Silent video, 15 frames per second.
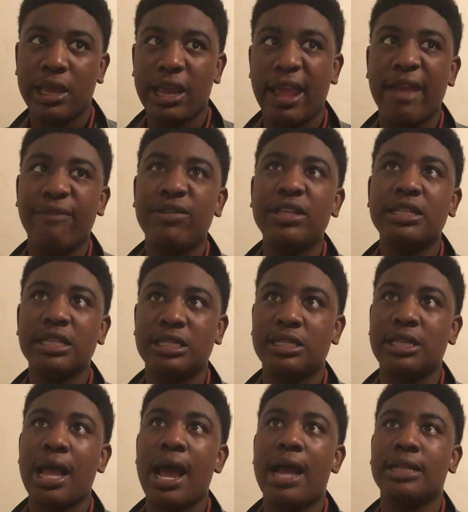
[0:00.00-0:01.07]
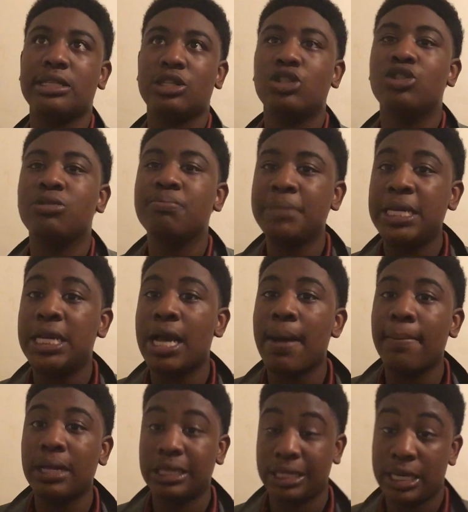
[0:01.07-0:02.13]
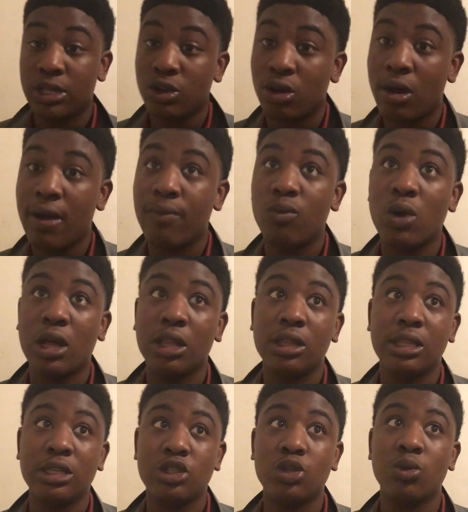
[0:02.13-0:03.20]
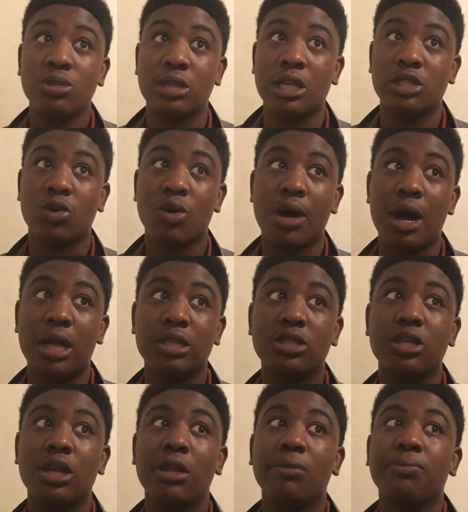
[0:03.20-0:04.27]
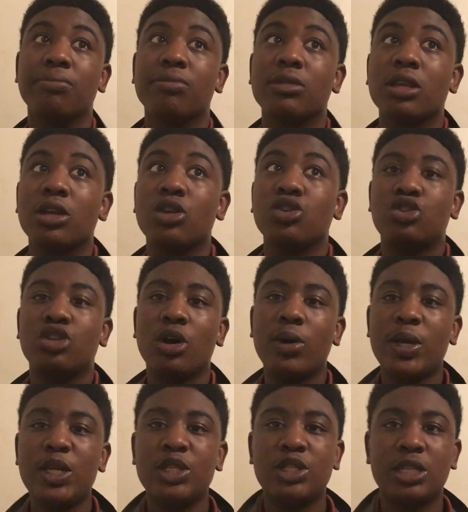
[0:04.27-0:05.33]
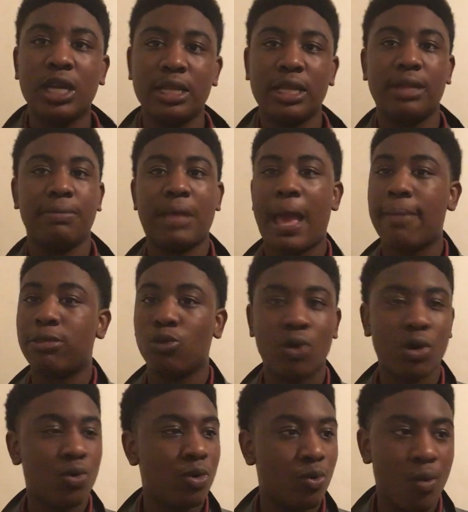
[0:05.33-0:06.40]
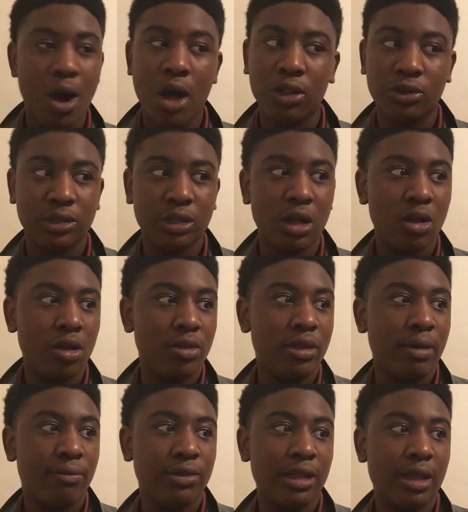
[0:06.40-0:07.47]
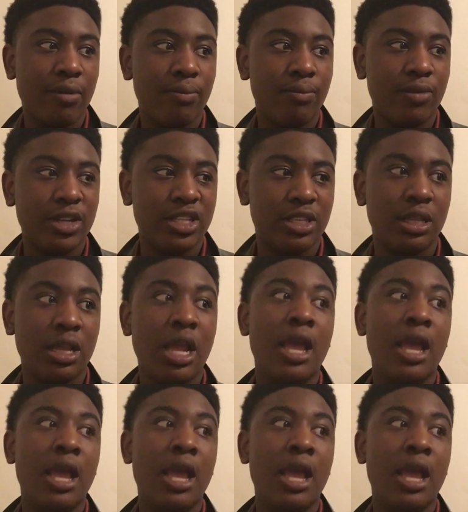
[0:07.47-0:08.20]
if he does not become a leader of one of the Suicide Squads. So he's gonna have to work with Waller and all of them for that reason.